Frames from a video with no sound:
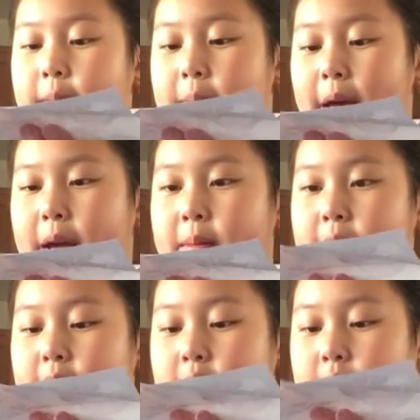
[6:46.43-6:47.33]

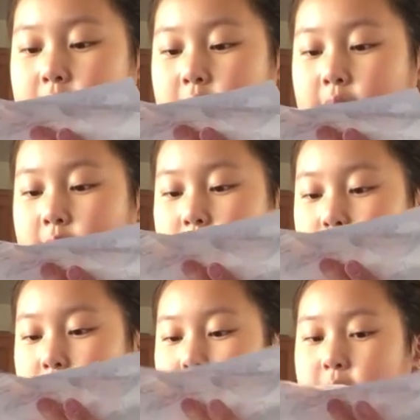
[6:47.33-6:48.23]
Bebe
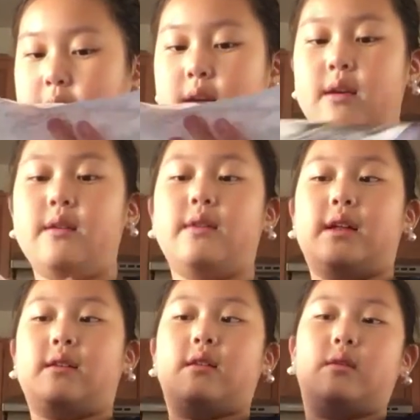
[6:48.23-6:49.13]
Groovy.
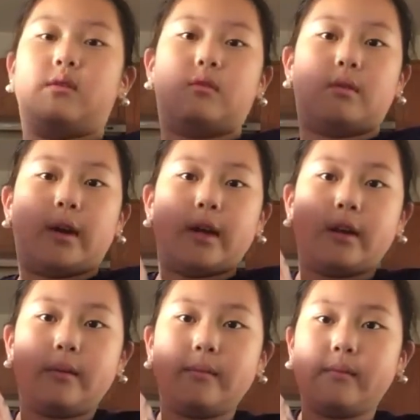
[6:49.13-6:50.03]
That's those 3 right
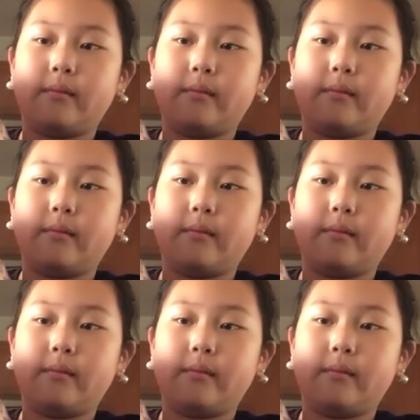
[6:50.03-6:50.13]
here.